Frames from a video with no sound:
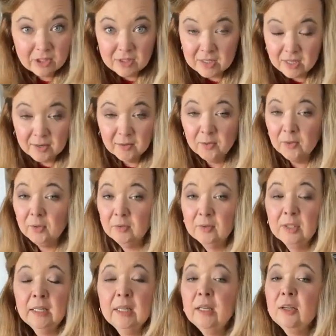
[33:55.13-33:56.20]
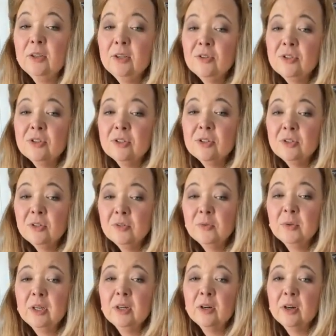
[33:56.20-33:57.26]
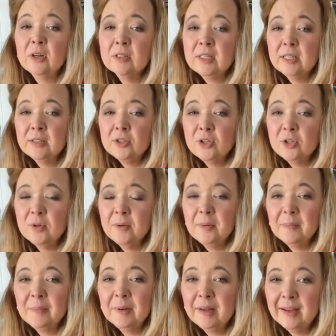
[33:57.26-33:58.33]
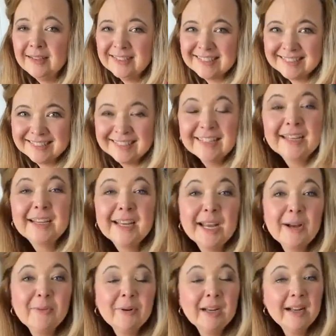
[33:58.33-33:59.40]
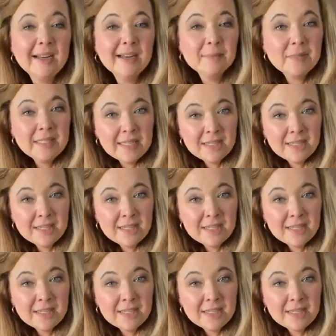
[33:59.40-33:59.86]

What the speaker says: There's not a rule. You just do what your heart tells you. But when I